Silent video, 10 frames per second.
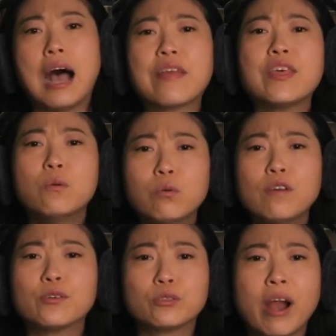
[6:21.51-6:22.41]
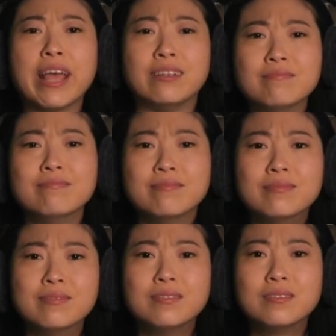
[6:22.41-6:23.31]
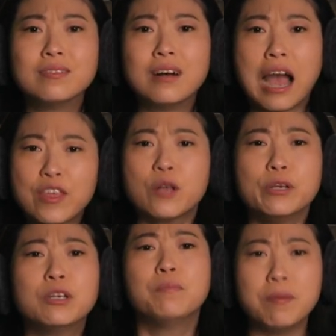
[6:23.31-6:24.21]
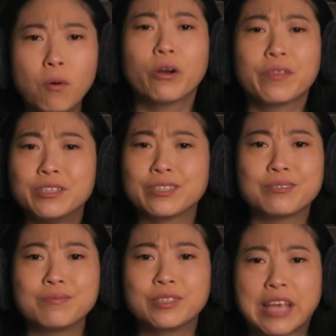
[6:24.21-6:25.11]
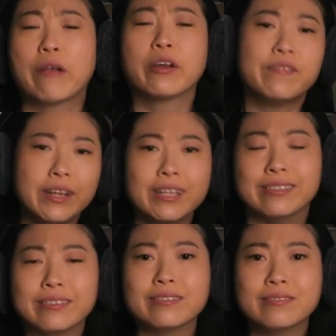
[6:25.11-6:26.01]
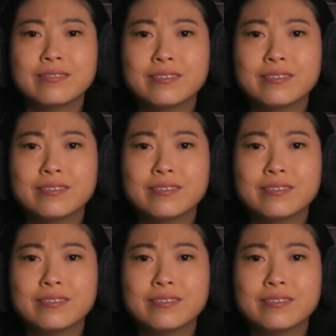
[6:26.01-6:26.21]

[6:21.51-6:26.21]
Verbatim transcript: I think Wolf was right. I think we could be more than just scary villains.